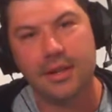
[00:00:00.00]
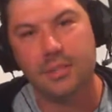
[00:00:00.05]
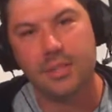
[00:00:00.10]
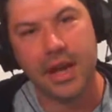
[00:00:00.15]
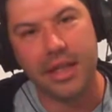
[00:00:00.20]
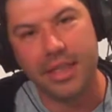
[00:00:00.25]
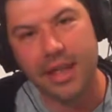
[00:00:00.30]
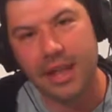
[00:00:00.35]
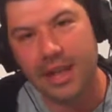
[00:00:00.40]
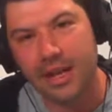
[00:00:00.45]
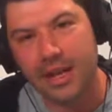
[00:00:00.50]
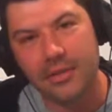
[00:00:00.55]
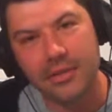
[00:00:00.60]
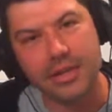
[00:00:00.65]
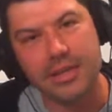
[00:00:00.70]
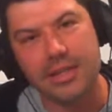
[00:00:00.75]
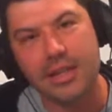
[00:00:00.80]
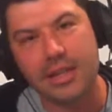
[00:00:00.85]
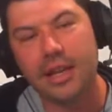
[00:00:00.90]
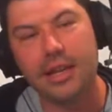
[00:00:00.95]
By the end of it,
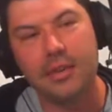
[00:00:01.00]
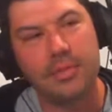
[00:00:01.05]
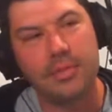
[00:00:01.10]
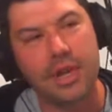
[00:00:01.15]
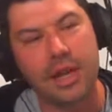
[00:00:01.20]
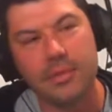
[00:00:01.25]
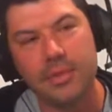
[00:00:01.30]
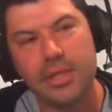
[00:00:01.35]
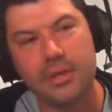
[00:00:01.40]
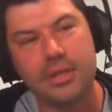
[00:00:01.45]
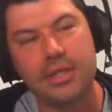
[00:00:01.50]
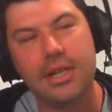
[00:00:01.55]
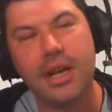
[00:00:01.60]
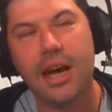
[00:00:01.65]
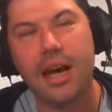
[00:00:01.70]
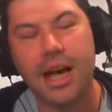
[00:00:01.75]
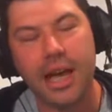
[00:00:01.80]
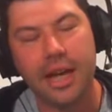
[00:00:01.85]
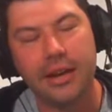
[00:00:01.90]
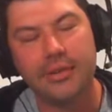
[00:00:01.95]
it's like I'm so
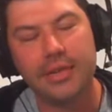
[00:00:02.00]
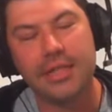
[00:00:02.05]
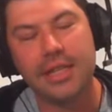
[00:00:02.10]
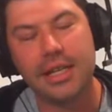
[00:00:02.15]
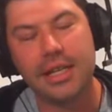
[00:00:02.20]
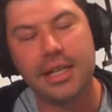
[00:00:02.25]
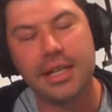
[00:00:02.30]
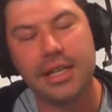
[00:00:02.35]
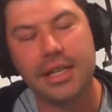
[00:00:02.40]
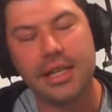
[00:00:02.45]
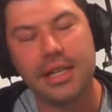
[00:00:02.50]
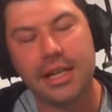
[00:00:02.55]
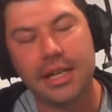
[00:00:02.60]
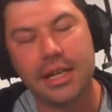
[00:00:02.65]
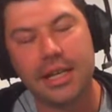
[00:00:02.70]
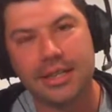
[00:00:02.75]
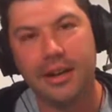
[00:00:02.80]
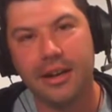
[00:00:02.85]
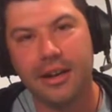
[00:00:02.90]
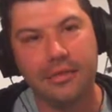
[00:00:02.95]
tired of seeing this
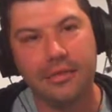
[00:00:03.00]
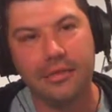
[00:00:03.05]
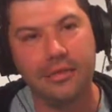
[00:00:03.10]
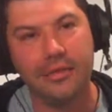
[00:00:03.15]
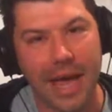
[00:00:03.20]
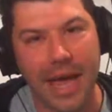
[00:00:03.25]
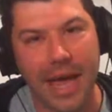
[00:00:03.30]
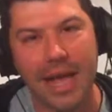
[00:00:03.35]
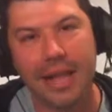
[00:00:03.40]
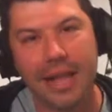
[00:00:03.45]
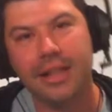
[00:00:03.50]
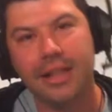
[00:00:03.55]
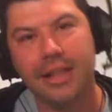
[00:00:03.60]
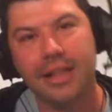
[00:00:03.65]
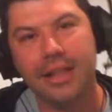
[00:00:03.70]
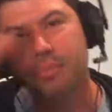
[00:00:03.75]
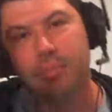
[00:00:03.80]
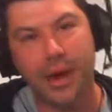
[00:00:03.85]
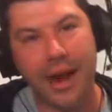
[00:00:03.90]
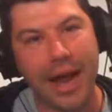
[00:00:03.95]
kind of palette
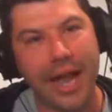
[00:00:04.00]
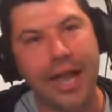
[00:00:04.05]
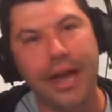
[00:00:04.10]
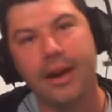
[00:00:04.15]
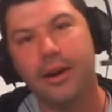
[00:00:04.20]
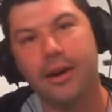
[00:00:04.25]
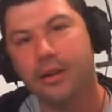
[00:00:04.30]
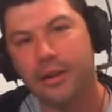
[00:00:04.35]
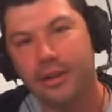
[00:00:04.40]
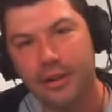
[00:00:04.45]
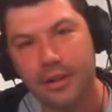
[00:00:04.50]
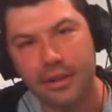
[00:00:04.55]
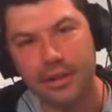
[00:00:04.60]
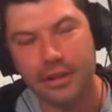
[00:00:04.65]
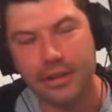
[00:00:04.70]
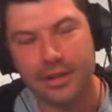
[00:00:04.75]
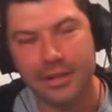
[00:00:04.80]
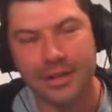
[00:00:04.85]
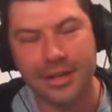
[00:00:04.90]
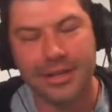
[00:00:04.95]
of brown.
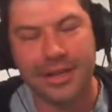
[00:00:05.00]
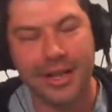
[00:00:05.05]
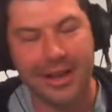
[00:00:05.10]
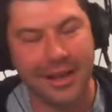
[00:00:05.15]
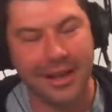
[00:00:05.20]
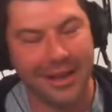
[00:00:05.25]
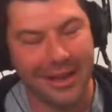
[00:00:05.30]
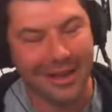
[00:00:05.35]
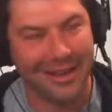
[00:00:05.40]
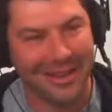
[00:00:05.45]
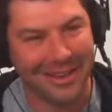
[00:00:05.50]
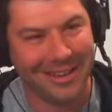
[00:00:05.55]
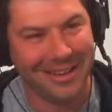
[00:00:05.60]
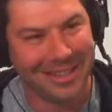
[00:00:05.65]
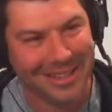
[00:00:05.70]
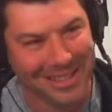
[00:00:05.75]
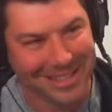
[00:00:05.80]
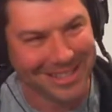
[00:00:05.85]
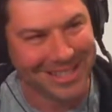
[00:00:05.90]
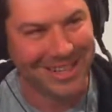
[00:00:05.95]
It's
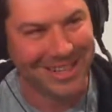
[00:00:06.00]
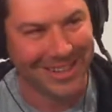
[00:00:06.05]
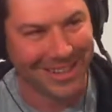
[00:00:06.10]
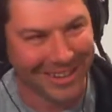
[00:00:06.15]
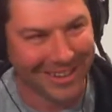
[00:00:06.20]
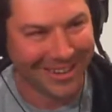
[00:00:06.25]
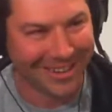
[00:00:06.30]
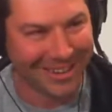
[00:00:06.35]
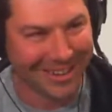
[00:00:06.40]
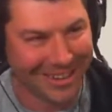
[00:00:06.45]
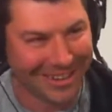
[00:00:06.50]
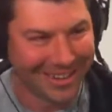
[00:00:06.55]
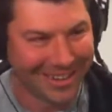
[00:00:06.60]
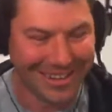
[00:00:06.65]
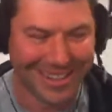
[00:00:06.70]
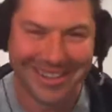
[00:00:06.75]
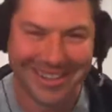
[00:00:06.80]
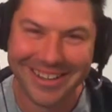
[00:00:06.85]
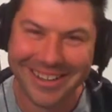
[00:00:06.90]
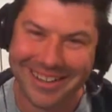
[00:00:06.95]
always the same palette,
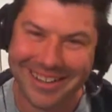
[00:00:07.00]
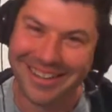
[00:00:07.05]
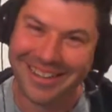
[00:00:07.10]
right?